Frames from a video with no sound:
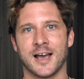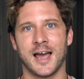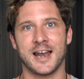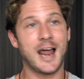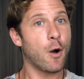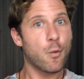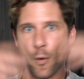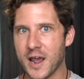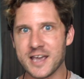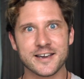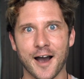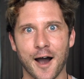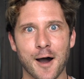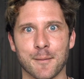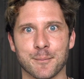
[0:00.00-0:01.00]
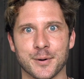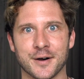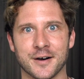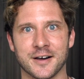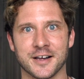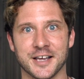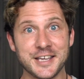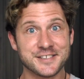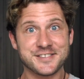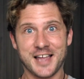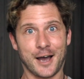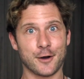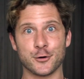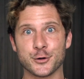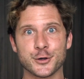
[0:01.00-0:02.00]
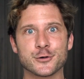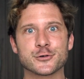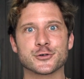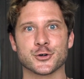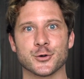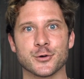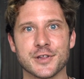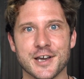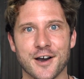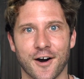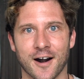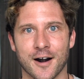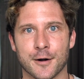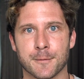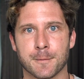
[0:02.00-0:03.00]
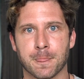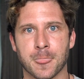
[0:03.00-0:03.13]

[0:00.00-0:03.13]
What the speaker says: Now wake up. Is that who you truly are?